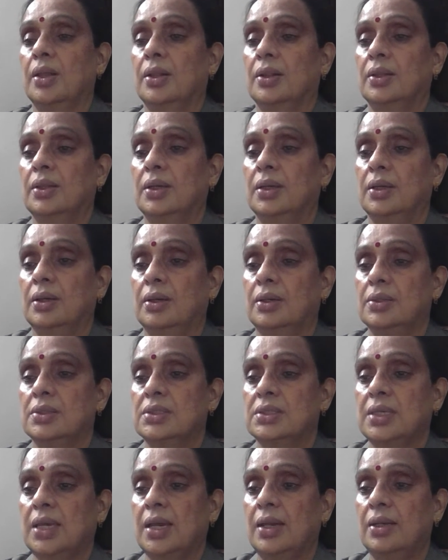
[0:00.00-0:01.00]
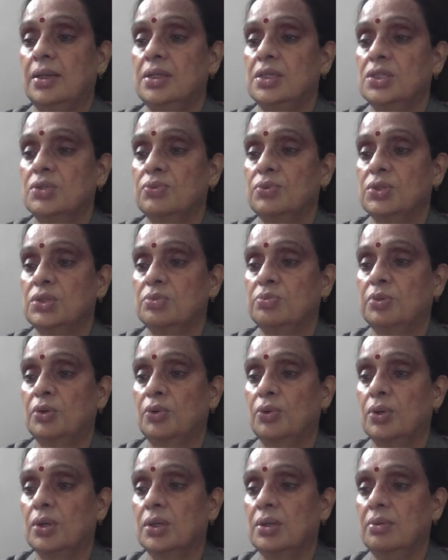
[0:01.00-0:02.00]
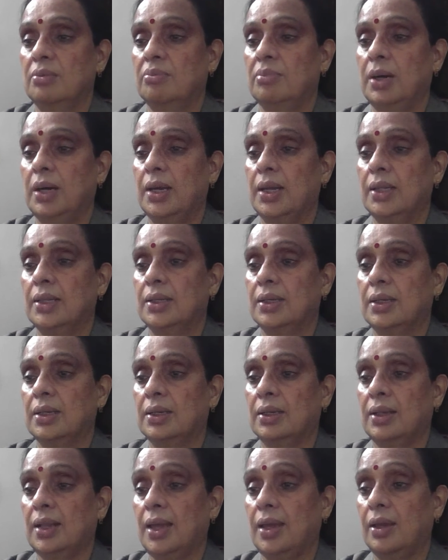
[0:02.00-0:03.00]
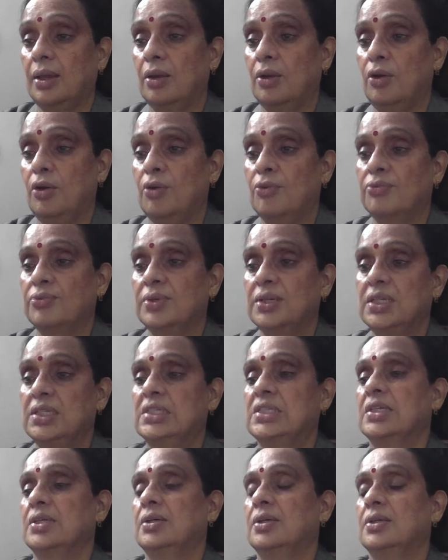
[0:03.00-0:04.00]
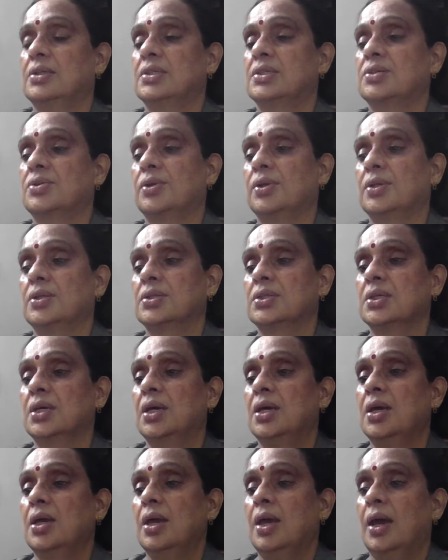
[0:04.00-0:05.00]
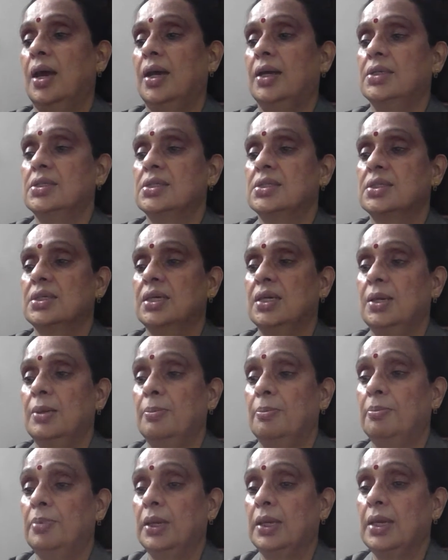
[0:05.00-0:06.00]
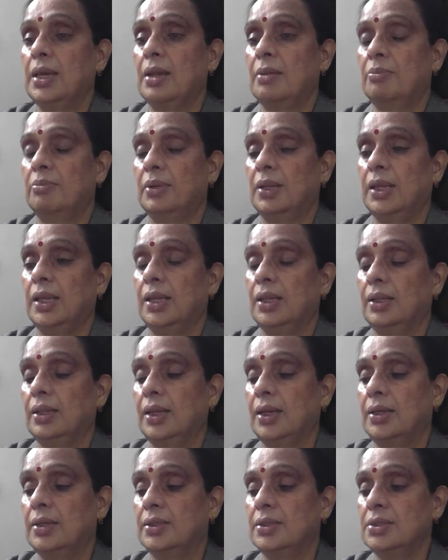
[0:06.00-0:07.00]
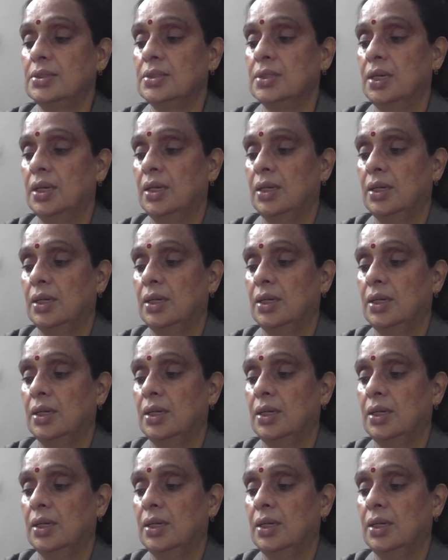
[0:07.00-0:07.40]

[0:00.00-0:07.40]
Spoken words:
The silence was broken by the clang of guitar strings as he began playing. That is